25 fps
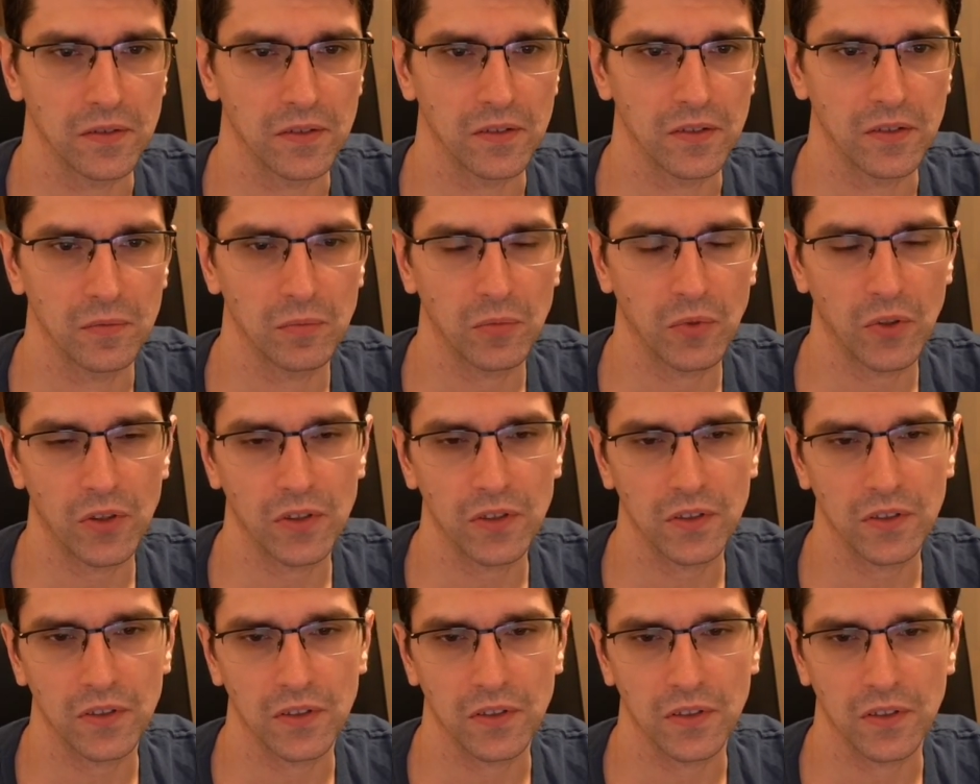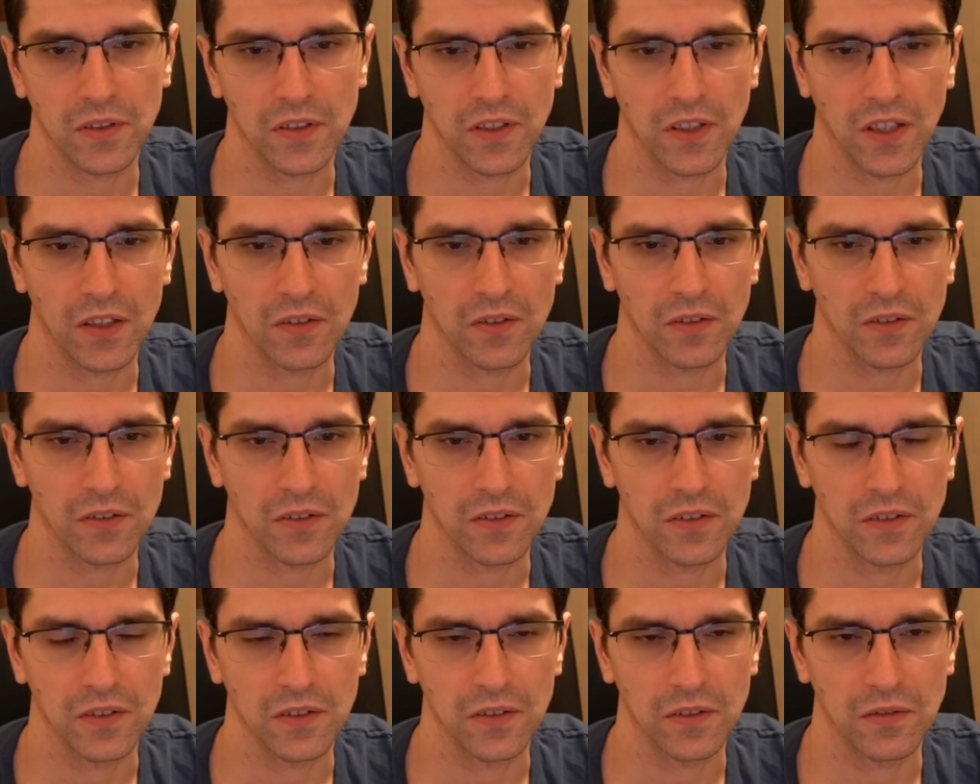The pawn
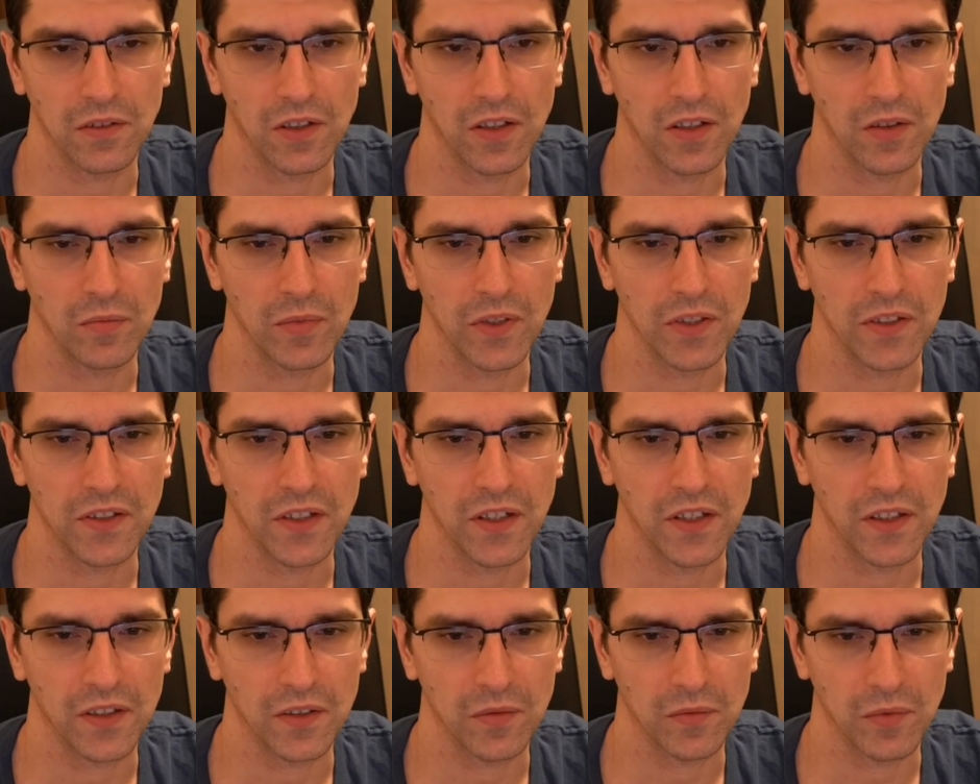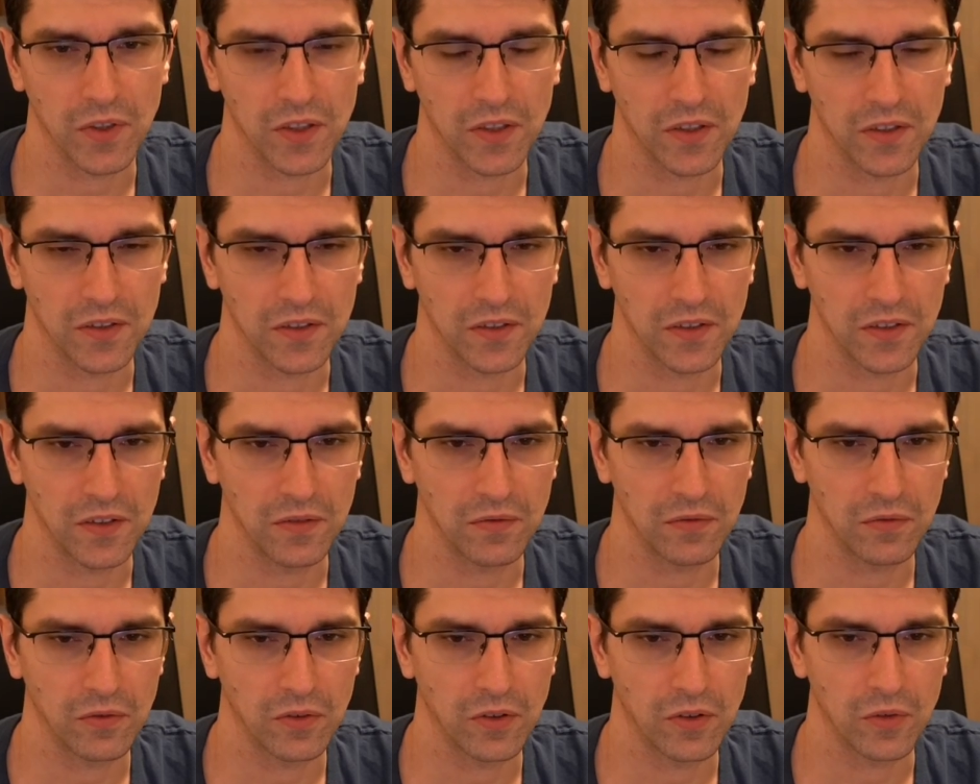cannot really be taken because
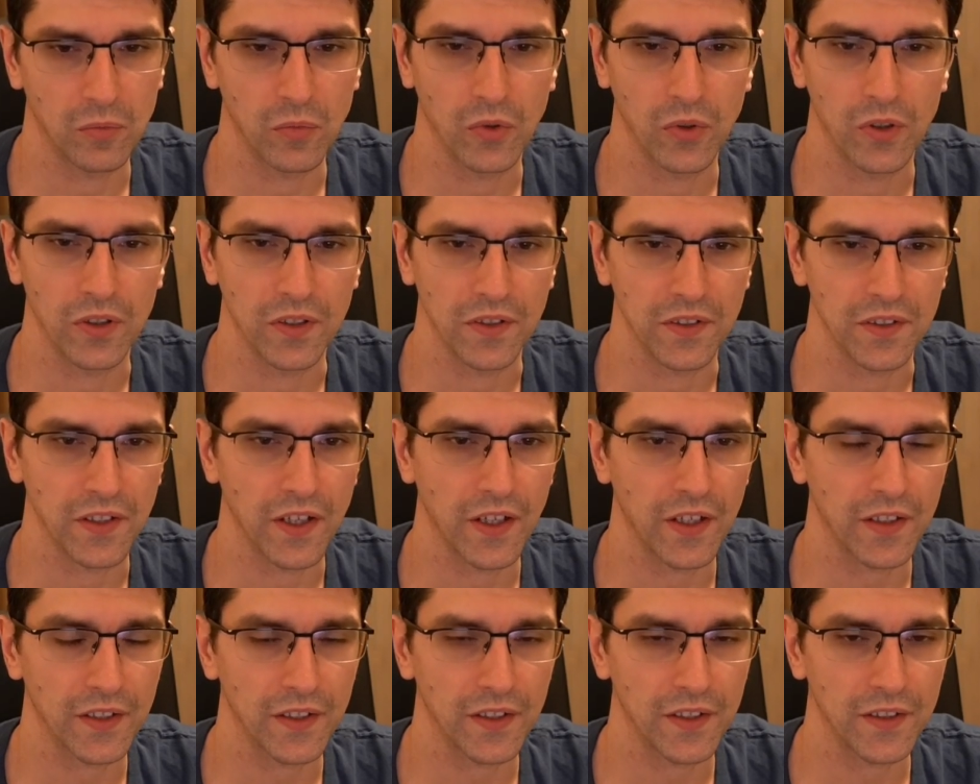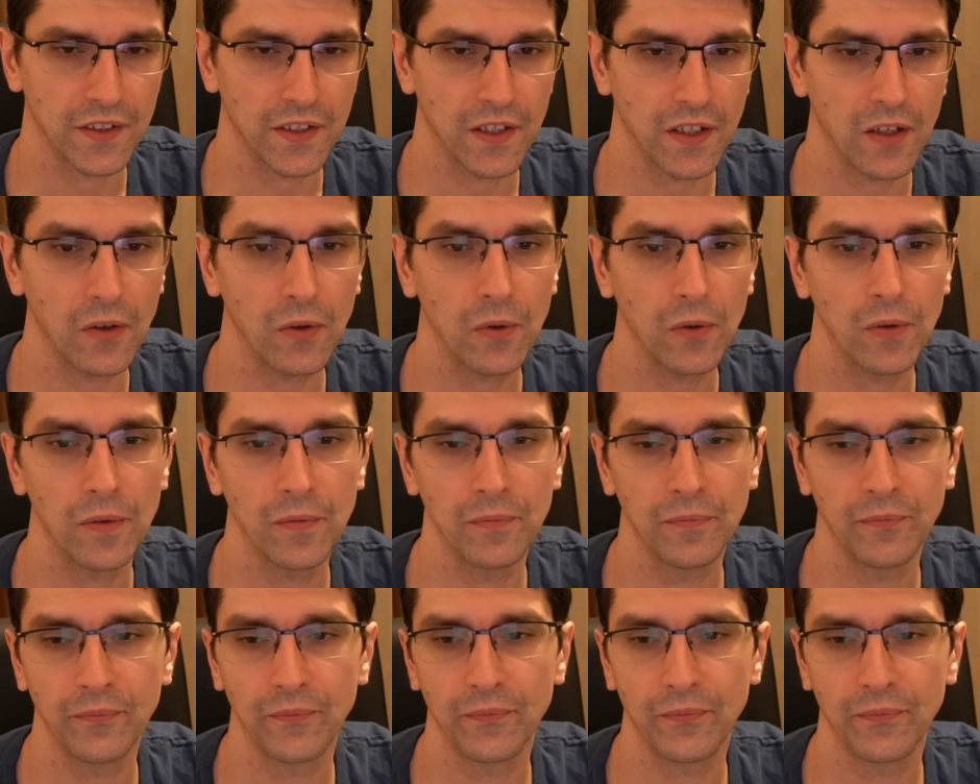e4 pawn is hanging now.